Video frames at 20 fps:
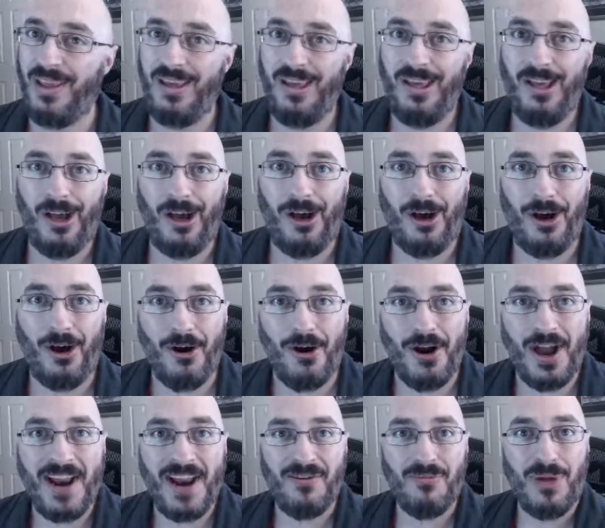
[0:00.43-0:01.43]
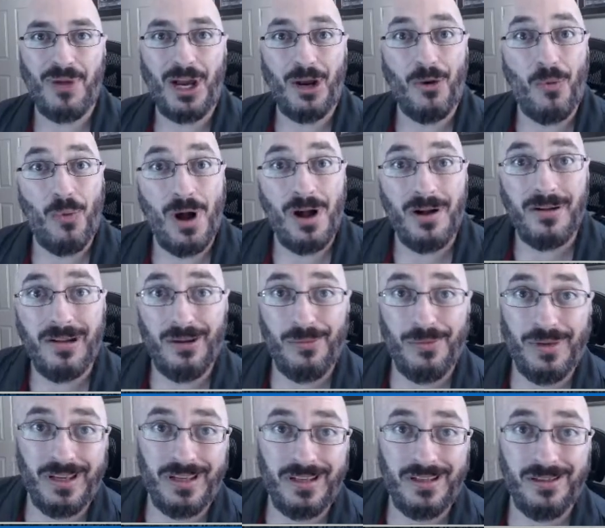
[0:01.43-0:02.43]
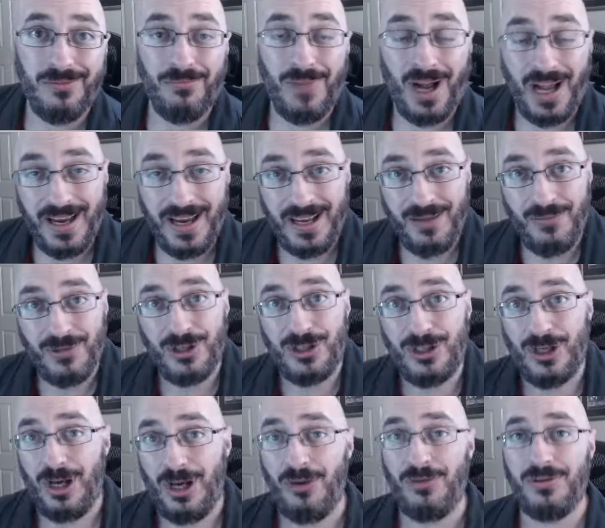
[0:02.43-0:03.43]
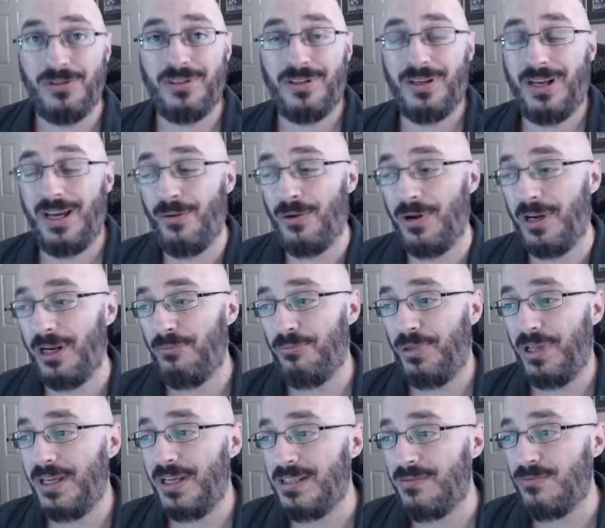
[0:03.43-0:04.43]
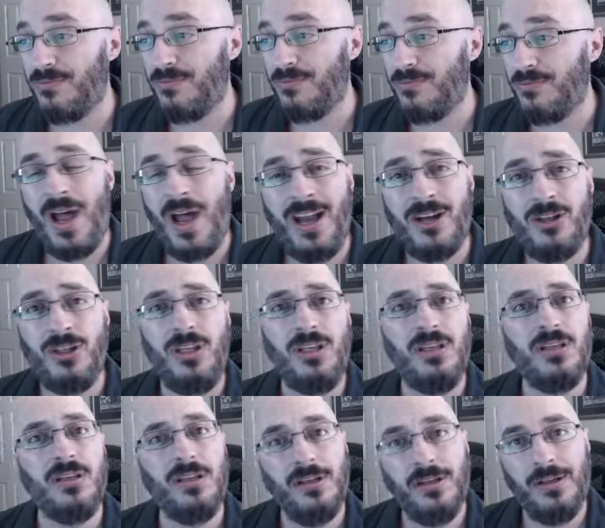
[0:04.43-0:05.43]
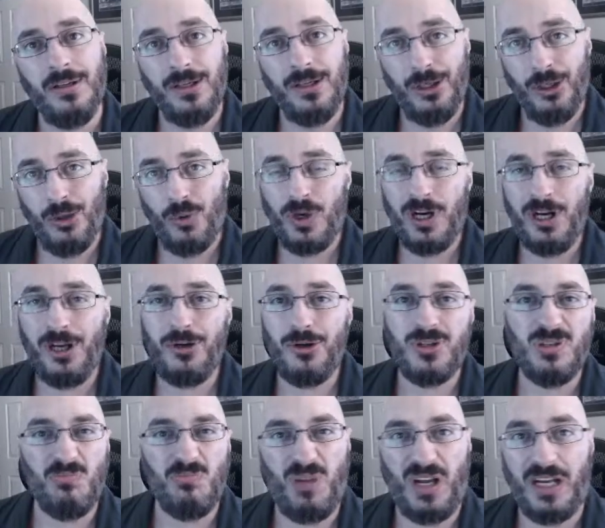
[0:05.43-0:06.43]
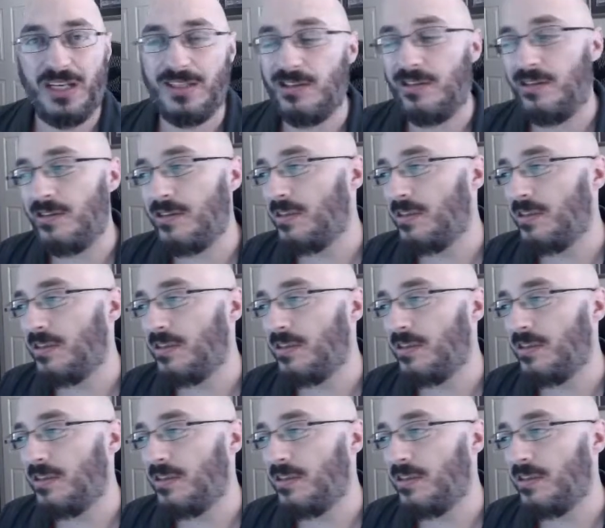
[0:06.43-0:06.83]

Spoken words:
All right, everybody, welcome in. My name is Joe, and today we're going to play some well, actually, we're going to do some puzzles.